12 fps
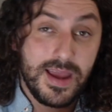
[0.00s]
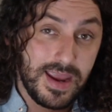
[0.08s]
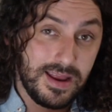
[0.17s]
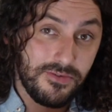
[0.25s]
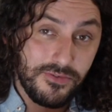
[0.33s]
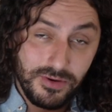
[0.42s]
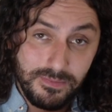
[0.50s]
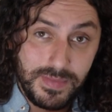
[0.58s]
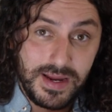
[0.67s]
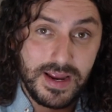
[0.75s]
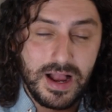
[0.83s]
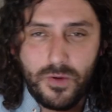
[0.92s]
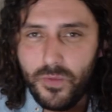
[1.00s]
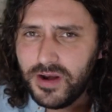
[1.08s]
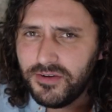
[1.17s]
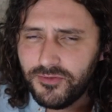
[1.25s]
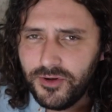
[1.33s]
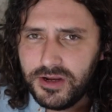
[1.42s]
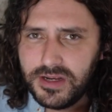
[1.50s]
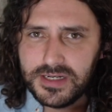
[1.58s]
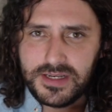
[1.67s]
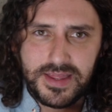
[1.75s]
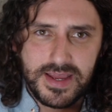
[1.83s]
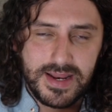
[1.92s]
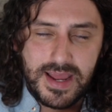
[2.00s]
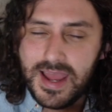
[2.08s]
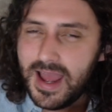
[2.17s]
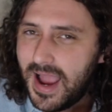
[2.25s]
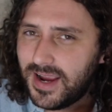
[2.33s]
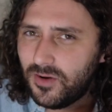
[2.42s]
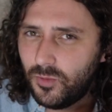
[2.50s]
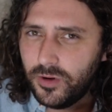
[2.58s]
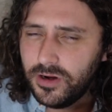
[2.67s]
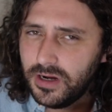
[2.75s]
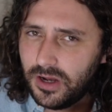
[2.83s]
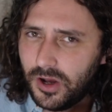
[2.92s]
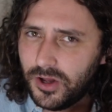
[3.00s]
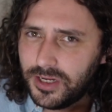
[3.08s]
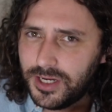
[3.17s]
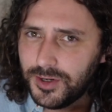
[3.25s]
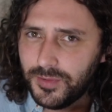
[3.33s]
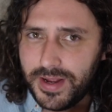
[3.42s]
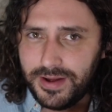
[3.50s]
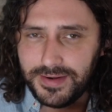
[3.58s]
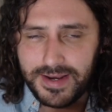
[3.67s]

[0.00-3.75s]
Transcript: And for me, I want a fragrance that I can wear all year round.